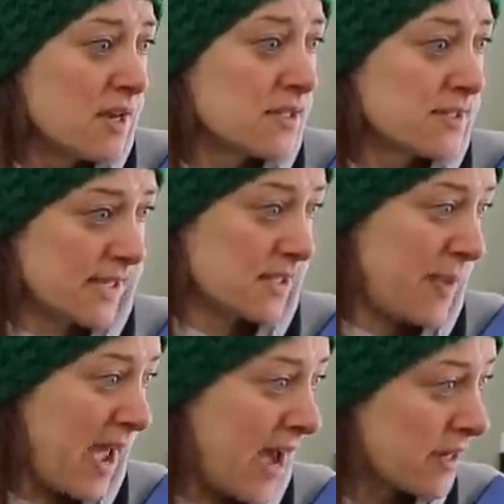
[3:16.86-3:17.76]
six
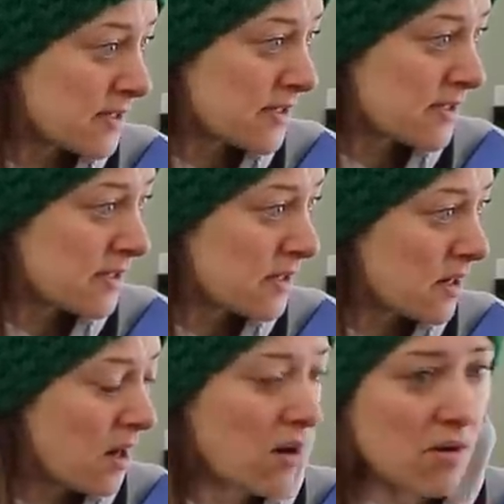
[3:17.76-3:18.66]
packs.
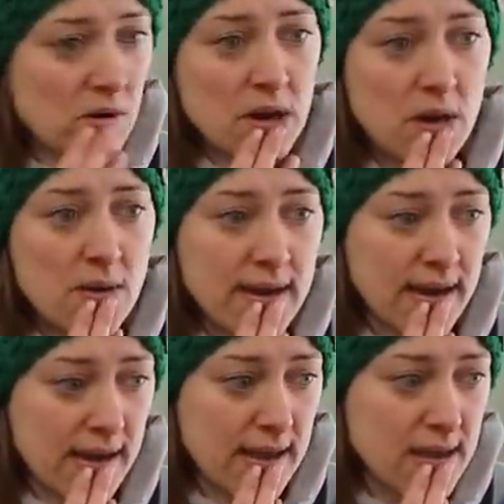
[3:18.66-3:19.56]
Oh,
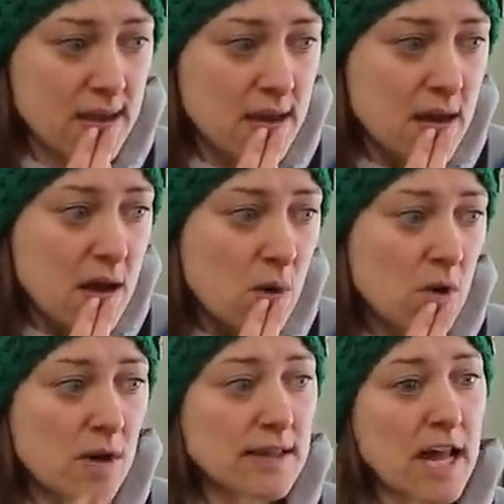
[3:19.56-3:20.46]
okay.
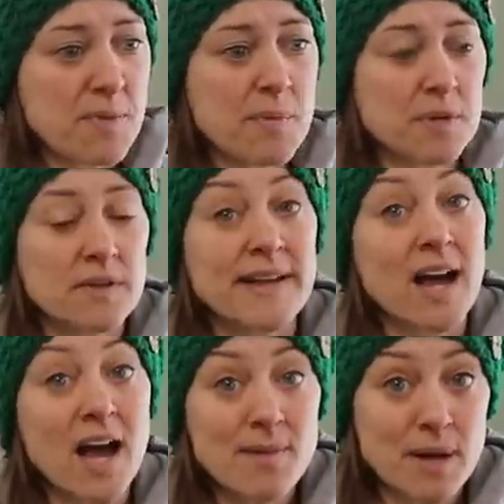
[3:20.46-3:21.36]
Well, a lot of people are like,
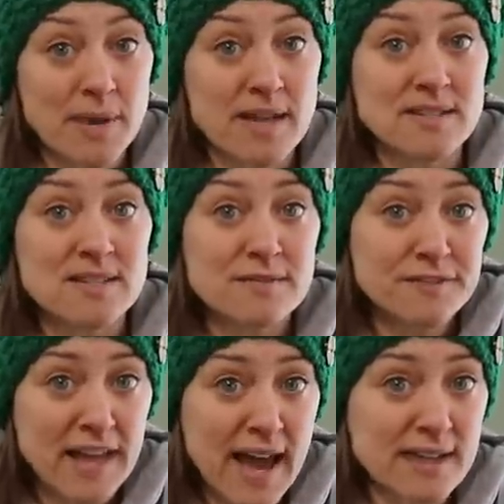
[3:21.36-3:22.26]
I buy pansies in
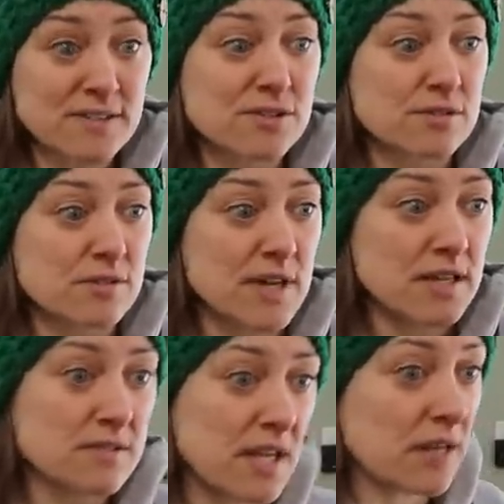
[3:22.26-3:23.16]
flats. So
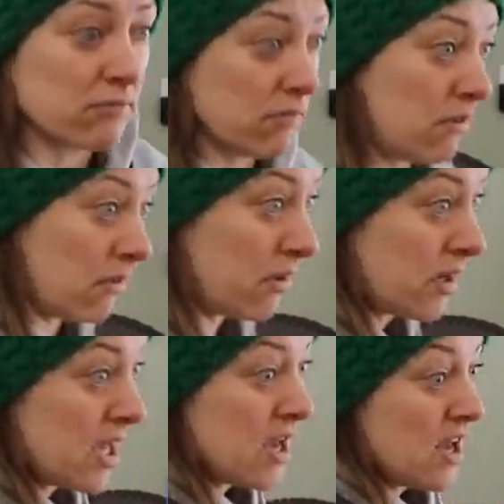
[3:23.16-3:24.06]
that's like, whoa,
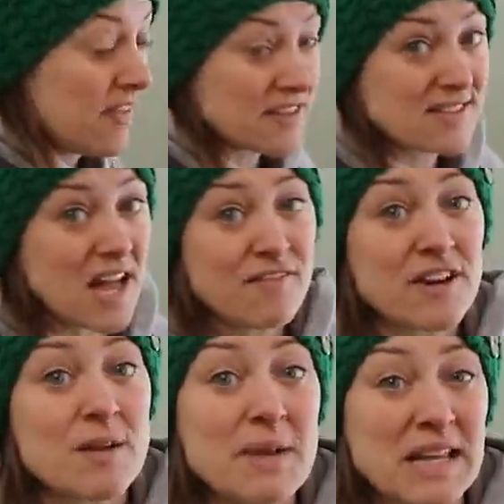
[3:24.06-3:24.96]
that's not
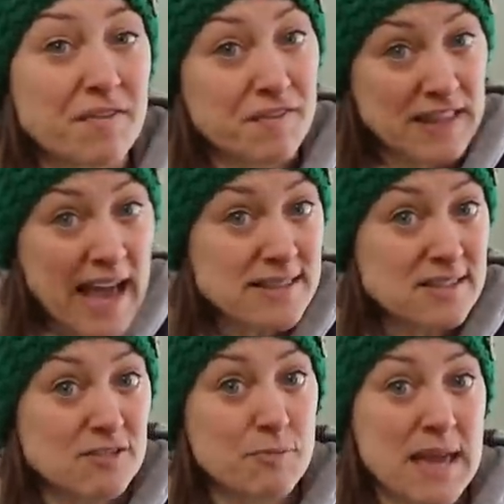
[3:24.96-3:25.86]
very many
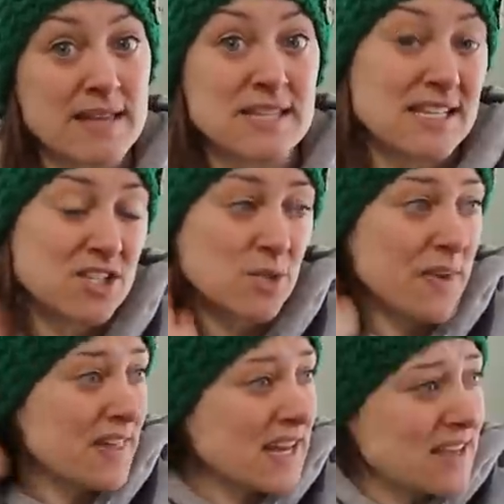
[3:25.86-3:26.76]
flats of pansies.
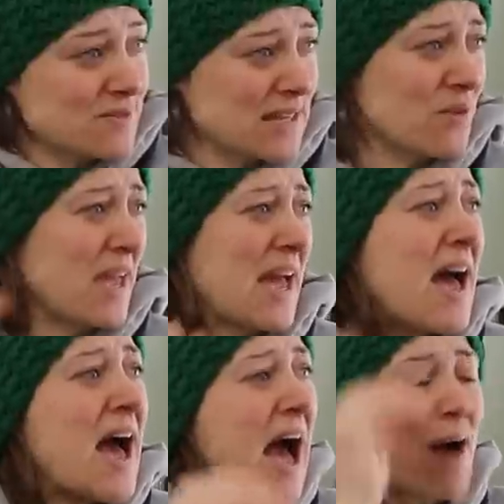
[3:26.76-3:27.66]
So then I was like, okay,
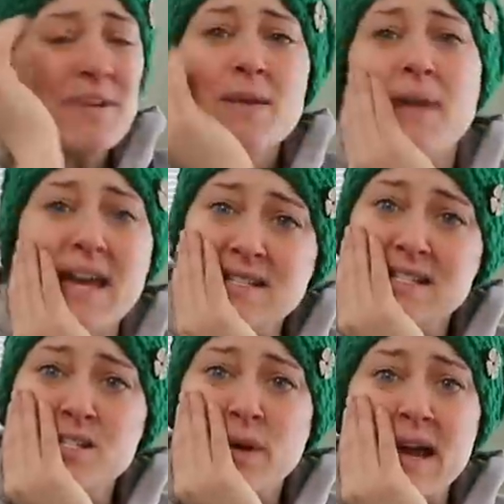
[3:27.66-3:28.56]
how many
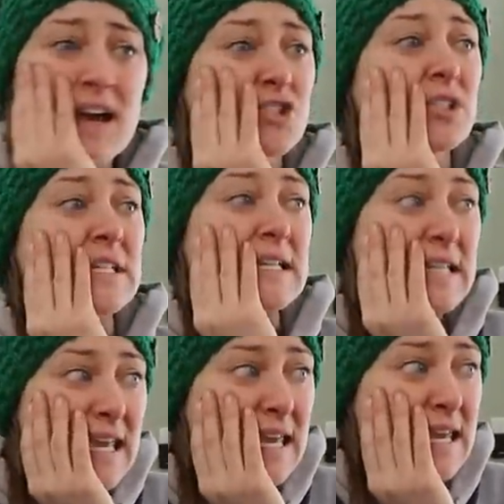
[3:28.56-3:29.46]
pansies do I actually
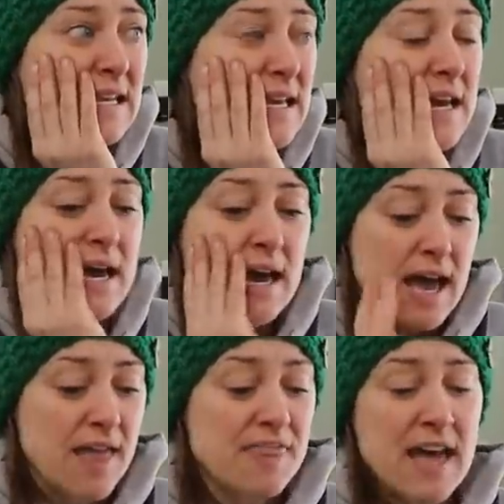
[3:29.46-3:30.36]
need? And